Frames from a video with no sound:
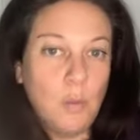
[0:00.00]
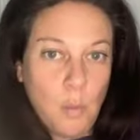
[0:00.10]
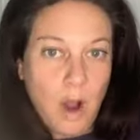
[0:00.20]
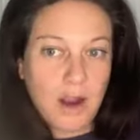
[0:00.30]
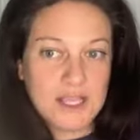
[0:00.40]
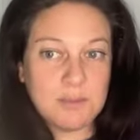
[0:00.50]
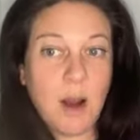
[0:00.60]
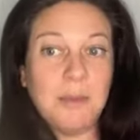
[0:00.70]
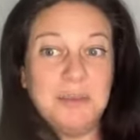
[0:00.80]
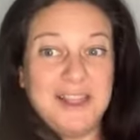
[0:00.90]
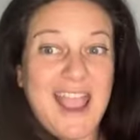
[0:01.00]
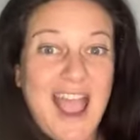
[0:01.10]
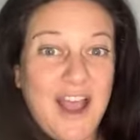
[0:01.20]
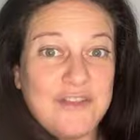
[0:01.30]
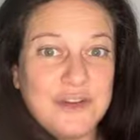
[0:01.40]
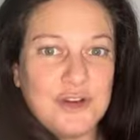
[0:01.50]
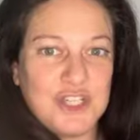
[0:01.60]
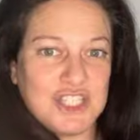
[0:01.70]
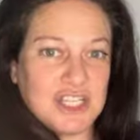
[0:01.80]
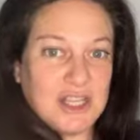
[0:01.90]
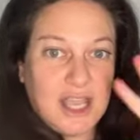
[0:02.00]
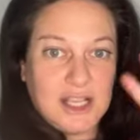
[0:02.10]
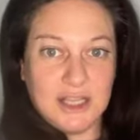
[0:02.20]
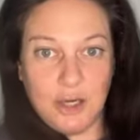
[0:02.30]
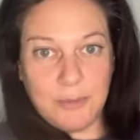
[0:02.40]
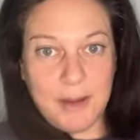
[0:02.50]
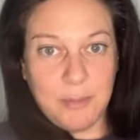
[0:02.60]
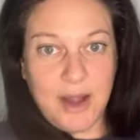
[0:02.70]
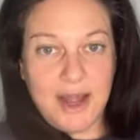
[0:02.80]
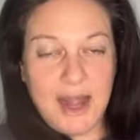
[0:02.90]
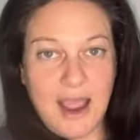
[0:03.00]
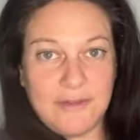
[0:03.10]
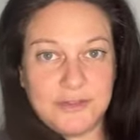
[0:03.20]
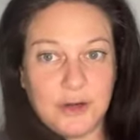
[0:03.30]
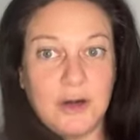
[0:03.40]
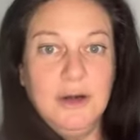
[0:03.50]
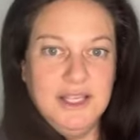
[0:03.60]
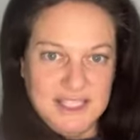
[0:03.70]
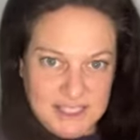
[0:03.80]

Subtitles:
walk is probably after, just to like clear my brain after